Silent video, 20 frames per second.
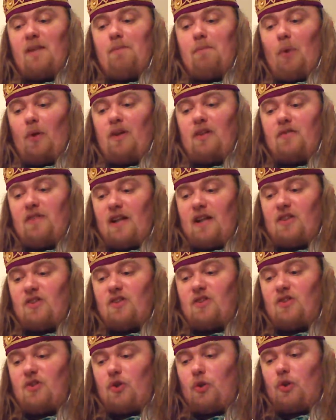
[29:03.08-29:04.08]

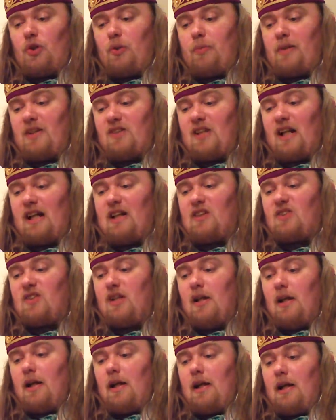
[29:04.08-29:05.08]
Boniface took up his axe
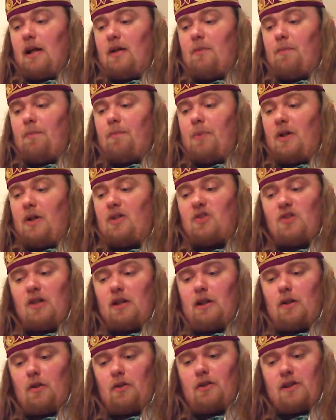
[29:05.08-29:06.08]
and personally
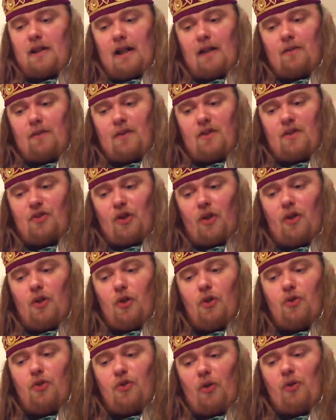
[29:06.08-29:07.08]
cut down the
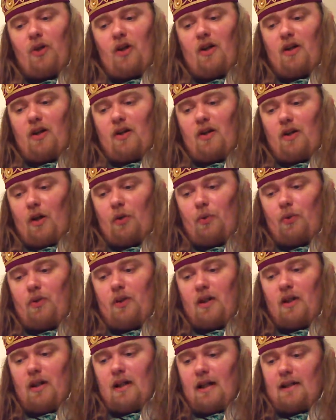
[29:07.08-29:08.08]
Donar oak
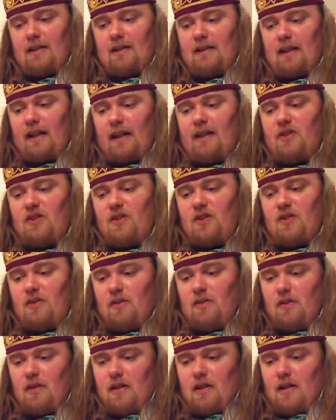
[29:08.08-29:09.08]
at
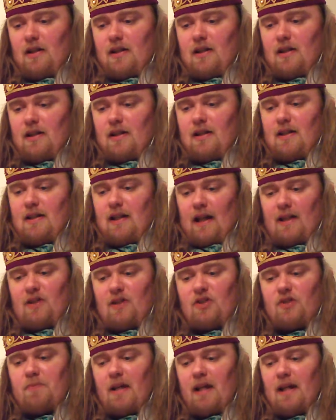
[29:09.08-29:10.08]

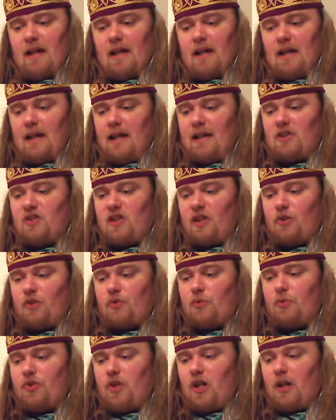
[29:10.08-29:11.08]
Geismar in
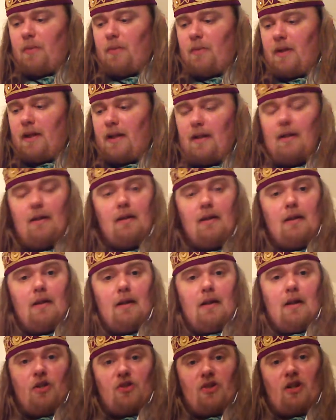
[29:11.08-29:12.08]
central Germany,
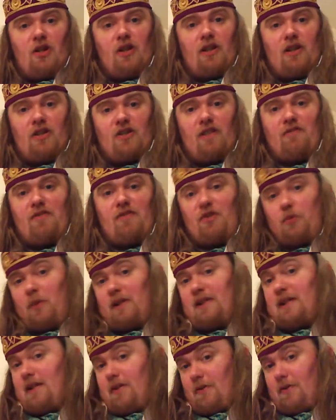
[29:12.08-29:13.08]
circa
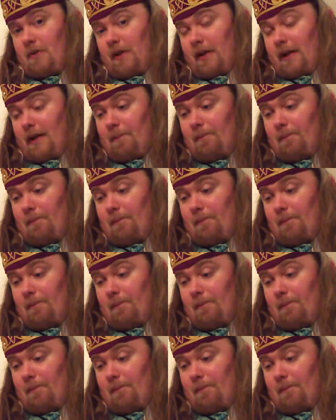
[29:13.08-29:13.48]
723,